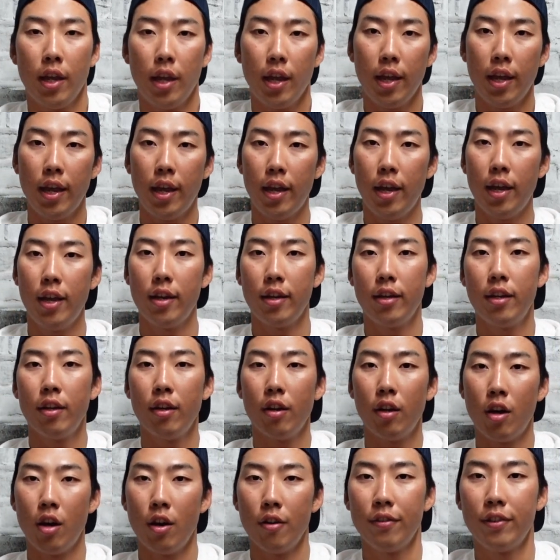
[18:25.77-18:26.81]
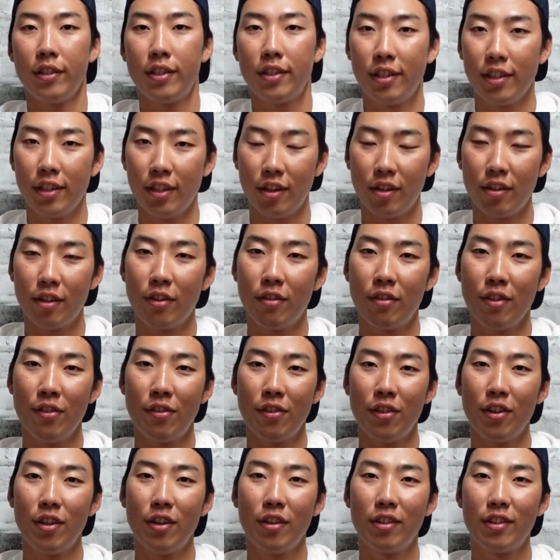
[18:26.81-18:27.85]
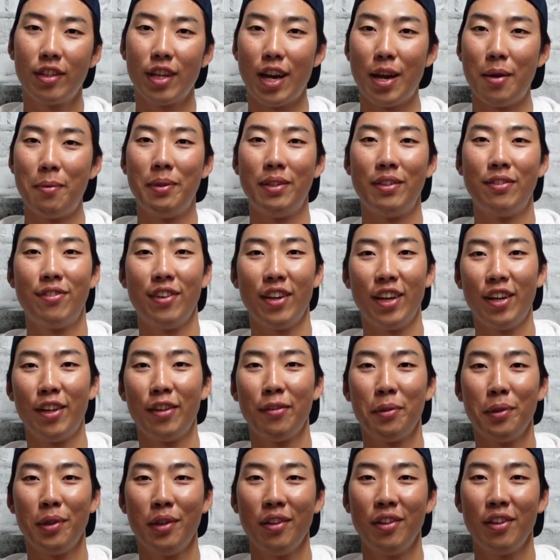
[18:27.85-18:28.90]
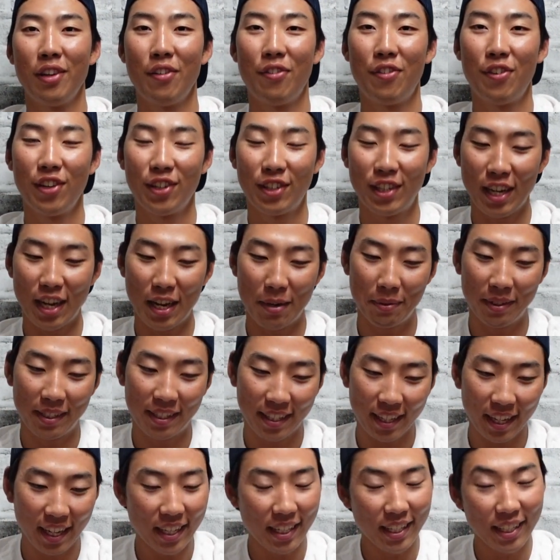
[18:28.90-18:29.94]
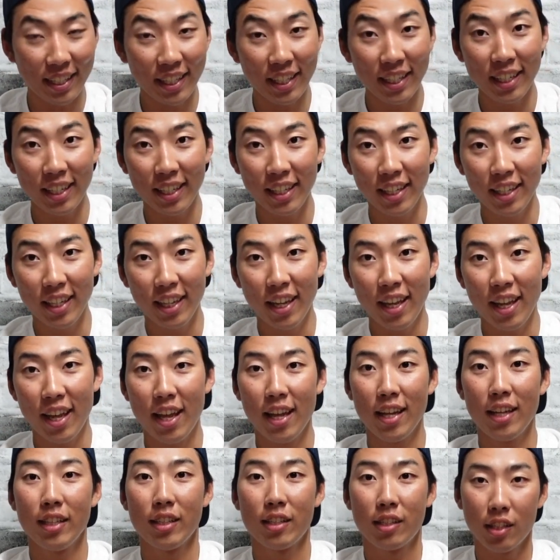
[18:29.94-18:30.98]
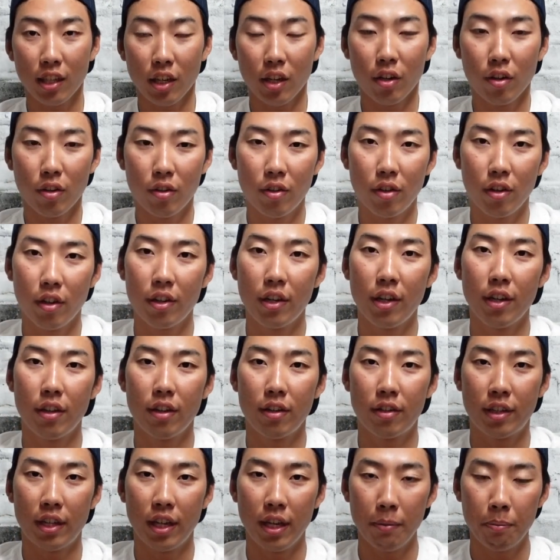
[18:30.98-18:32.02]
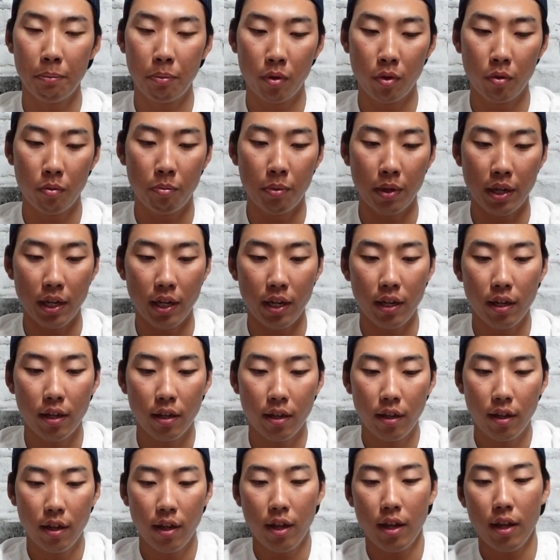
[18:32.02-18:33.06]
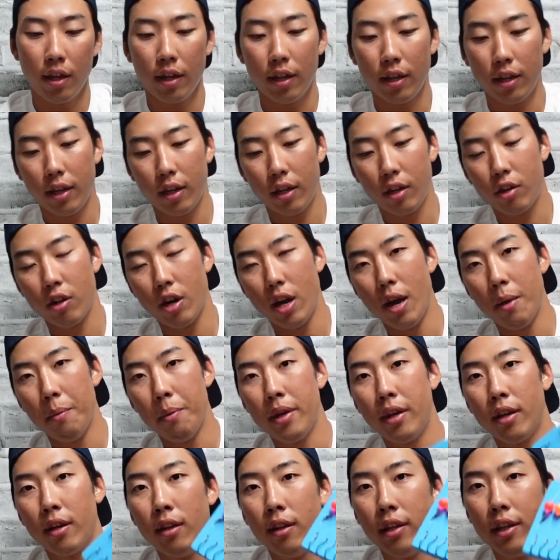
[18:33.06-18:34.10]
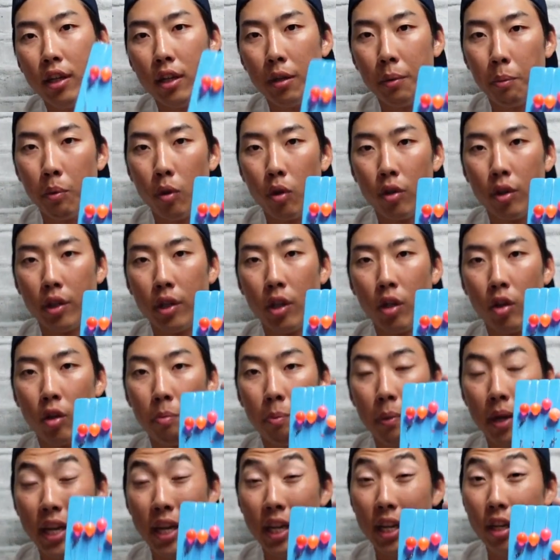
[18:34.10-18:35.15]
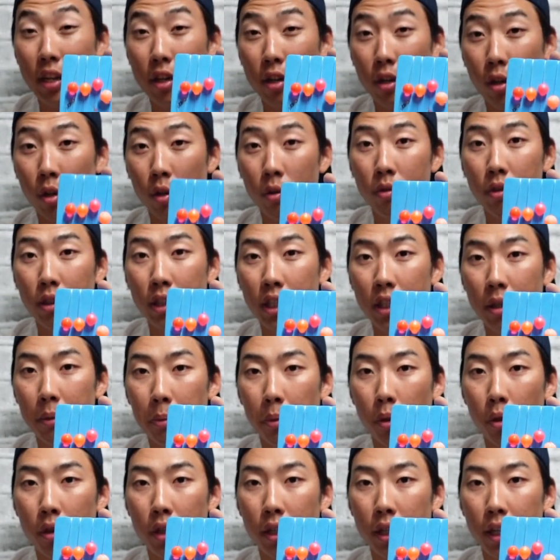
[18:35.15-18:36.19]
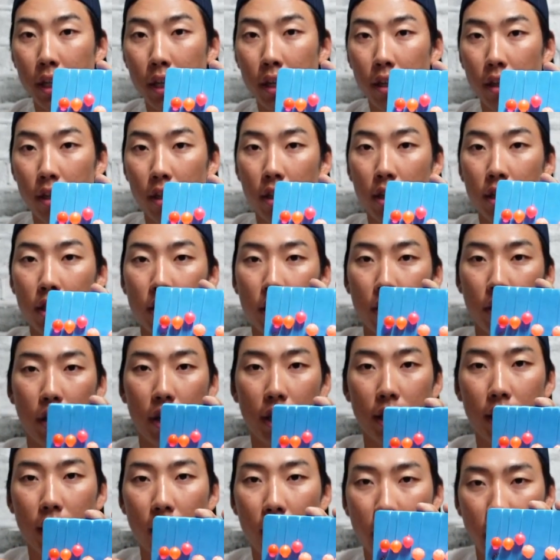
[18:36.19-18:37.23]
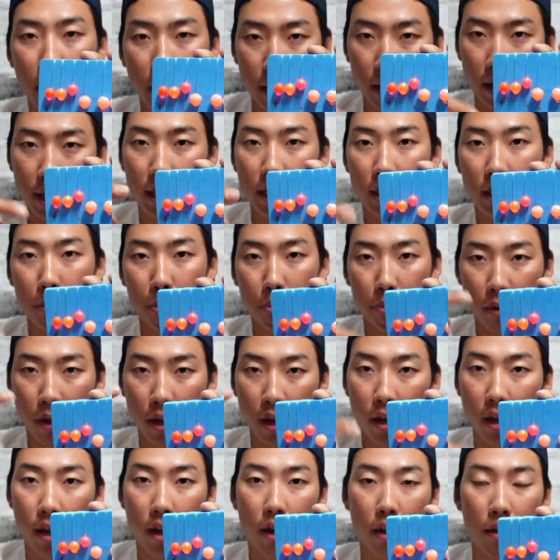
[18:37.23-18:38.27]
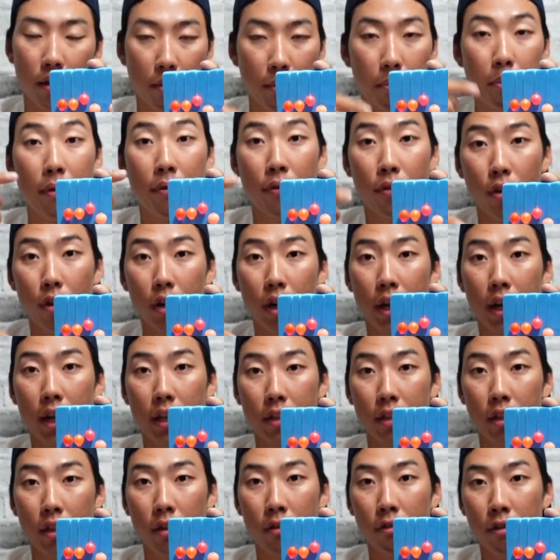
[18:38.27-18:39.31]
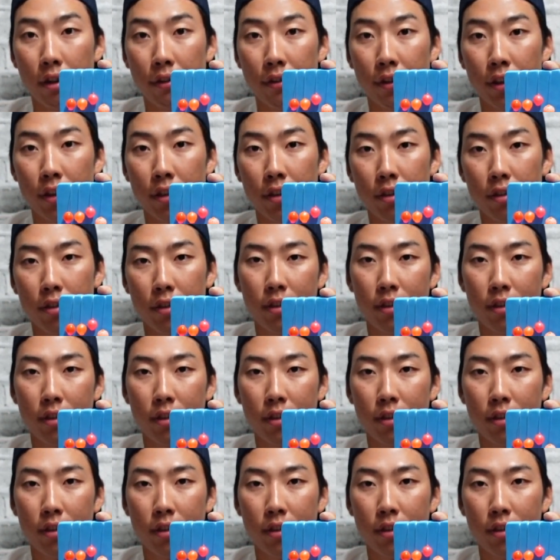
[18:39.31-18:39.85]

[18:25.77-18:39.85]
And obviously on the river, time is valuable if your time is tight. So another tip would be grabbing a leaderboard or making your own leaderboard. So I tie these before I head to the river,